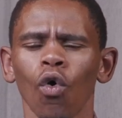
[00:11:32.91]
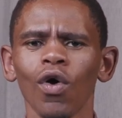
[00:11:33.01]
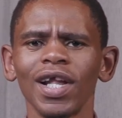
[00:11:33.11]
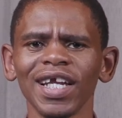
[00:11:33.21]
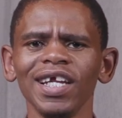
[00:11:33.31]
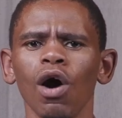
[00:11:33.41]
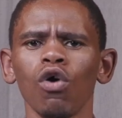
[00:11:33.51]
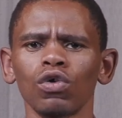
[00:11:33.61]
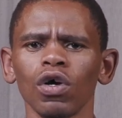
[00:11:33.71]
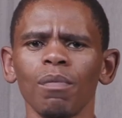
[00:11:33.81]
o tlile go
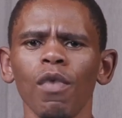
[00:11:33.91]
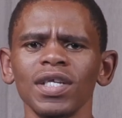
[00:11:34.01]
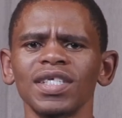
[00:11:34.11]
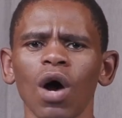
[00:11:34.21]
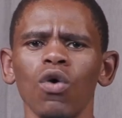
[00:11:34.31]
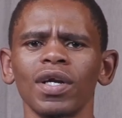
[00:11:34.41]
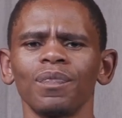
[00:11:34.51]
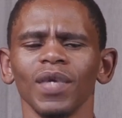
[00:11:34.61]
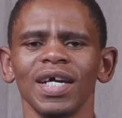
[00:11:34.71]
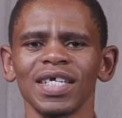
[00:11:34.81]
tlo re bontsha gore
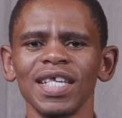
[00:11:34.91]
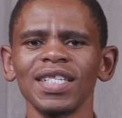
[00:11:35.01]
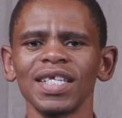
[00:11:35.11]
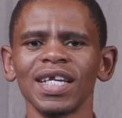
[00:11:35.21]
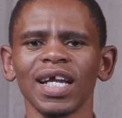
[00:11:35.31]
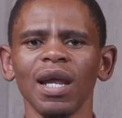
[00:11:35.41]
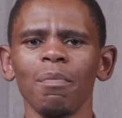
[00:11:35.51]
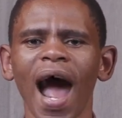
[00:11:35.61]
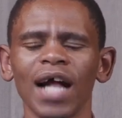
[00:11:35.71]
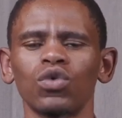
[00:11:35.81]
re sentseng re le
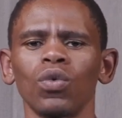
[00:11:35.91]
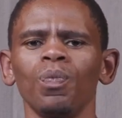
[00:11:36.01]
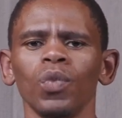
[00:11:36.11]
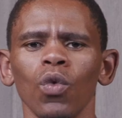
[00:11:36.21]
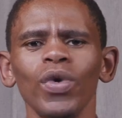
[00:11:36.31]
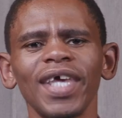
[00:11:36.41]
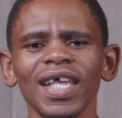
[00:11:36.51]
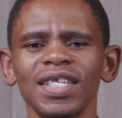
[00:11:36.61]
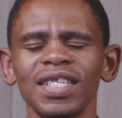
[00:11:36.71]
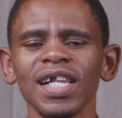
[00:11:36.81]
batho we
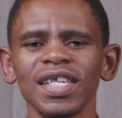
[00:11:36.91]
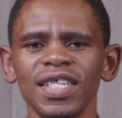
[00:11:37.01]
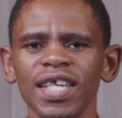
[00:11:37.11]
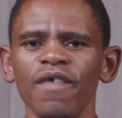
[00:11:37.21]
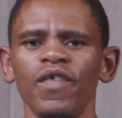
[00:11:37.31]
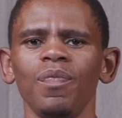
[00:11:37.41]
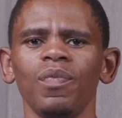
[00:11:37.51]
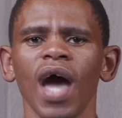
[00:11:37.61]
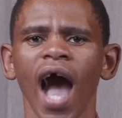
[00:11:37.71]
can still save him